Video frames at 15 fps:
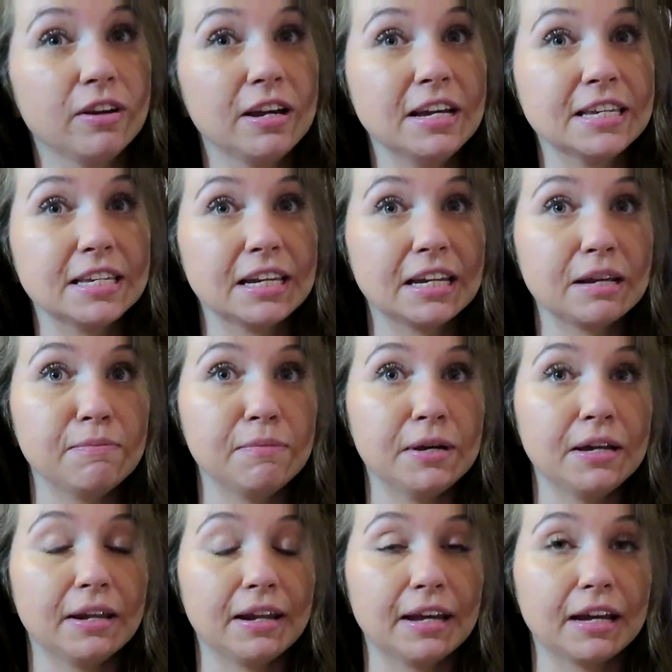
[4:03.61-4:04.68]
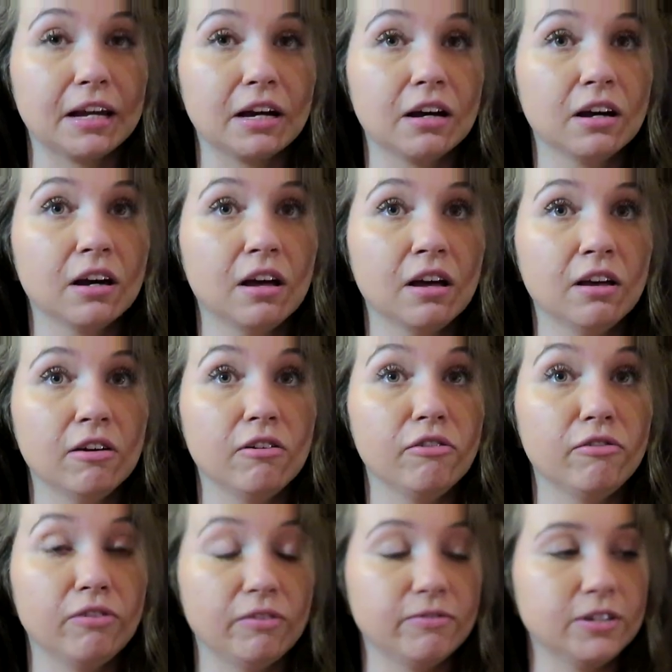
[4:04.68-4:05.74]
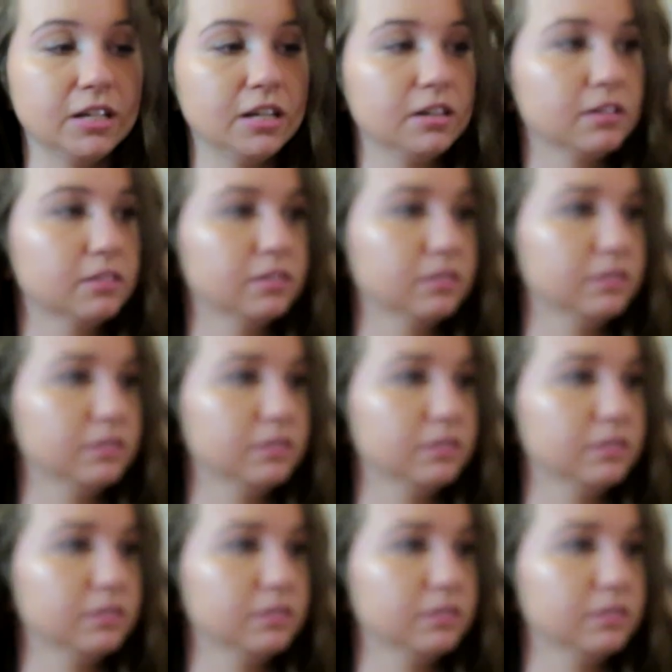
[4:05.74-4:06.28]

easily been like 50